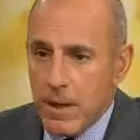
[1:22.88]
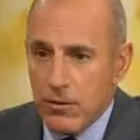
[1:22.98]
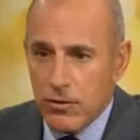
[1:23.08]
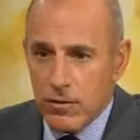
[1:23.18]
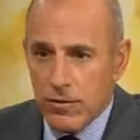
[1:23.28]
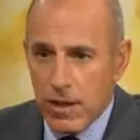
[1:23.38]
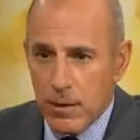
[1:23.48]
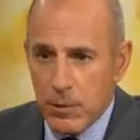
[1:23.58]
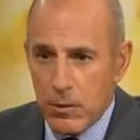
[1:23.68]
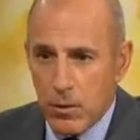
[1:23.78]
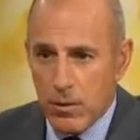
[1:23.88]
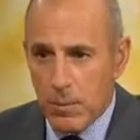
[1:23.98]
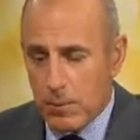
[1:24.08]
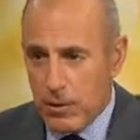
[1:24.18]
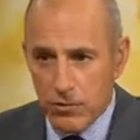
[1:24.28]
mentioned Solomon
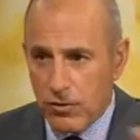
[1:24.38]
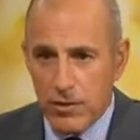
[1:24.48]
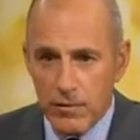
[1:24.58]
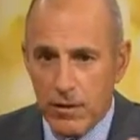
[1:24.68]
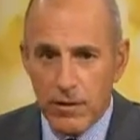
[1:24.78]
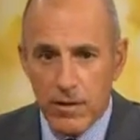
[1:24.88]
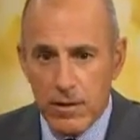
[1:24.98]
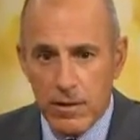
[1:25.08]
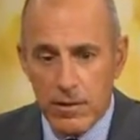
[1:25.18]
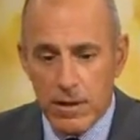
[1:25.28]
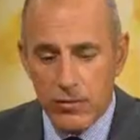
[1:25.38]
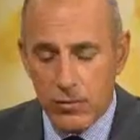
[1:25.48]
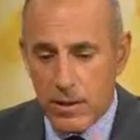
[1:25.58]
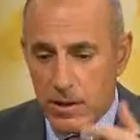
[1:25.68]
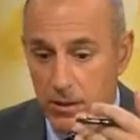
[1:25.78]
Northop, and let's just give the
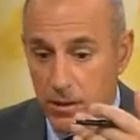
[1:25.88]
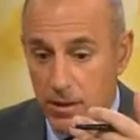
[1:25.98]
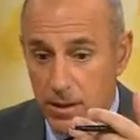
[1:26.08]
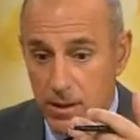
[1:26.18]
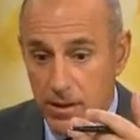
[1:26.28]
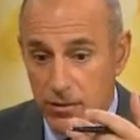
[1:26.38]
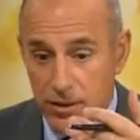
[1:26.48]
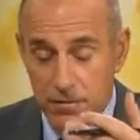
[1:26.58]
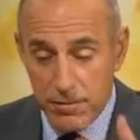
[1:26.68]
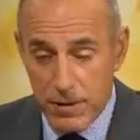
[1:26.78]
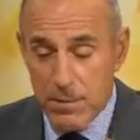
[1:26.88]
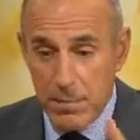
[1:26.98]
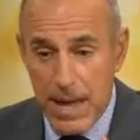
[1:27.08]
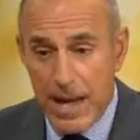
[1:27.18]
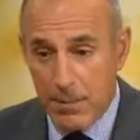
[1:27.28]
history here. He is a free
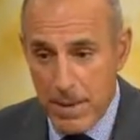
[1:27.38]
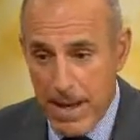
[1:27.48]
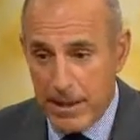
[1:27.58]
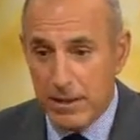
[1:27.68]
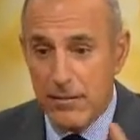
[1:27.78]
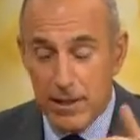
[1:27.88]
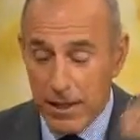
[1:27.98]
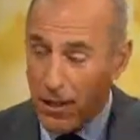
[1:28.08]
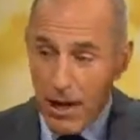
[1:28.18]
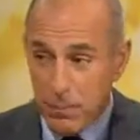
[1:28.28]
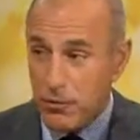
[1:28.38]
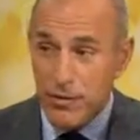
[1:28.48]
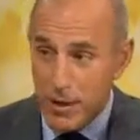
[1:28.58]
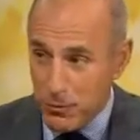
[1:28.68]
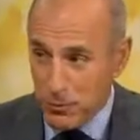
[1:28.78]
black man living in
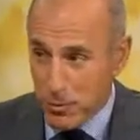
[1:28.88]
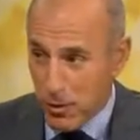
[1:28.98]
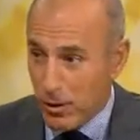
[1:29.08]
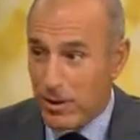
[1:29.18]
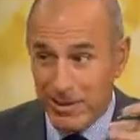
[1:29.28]
upstate New York,